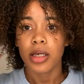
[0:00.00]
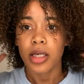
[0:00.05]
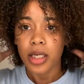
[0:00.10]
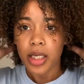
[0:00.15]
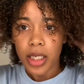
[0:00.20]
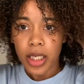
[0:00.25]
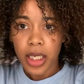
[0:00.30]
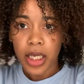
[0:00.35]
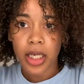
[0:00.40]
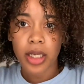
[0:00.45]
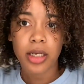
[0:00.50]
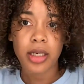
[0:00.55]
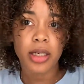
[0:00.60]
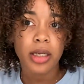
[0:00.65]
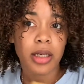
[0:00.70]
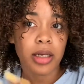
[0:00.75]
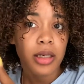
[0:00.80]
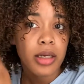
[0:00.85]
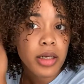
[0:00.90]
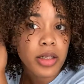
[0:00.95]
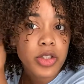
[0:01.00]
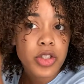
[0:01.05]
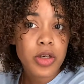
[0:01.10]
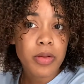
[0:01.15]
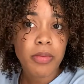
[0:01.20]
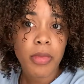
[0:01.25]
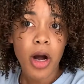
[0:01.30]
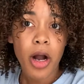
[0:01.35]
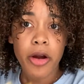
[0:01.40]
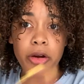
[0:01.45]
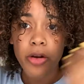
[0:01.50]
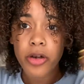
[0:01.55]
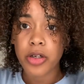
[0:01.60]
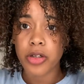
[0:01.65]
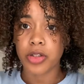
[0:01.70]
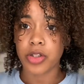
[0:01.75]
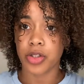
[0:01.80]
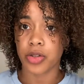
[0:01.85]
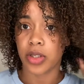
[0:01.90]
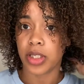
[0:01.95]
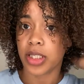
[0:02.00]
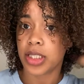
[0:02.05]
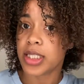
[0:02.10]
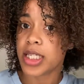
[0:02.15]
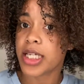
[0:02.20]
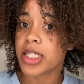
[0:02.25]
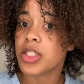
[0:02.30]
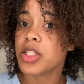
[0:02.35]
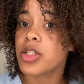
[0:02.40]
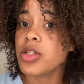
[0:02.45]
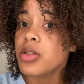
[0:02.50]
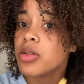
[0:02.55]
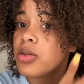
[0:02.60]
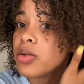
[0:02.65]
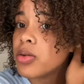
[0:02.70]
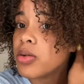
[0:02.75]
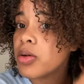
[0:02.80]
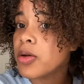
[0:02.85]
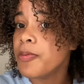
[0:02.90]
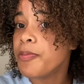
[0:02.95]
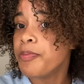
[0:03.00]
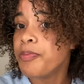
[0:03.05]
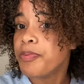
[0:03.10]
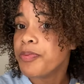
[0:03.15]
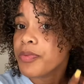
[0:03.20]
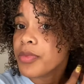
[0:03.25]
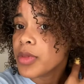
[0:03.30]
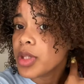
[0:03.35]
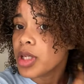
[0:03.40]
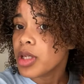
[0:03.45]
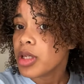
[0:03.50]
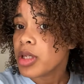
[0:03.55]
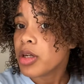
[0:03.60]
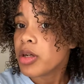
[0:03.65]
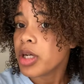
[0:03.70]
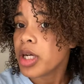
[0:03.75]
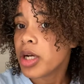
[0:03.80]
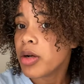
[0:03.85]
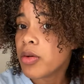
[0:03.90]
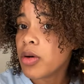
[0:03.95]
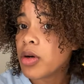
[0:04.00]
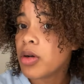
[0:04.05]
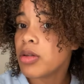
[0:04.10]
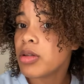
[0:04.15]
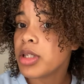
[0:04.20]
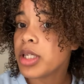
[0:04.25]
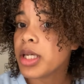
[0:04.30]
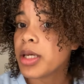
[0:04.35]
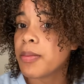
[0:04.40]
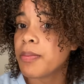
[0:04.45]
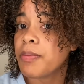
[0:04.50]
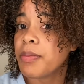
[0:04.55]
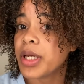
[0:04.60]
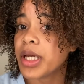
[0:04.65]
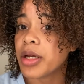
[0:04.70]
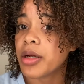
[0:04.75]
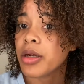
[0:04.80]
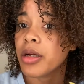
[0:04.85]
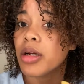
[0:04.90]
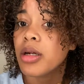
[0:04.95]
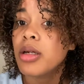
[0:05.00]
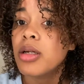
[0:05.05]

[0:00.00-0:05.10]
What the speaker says: and tomorrow during day 2, your hair will only get bigger.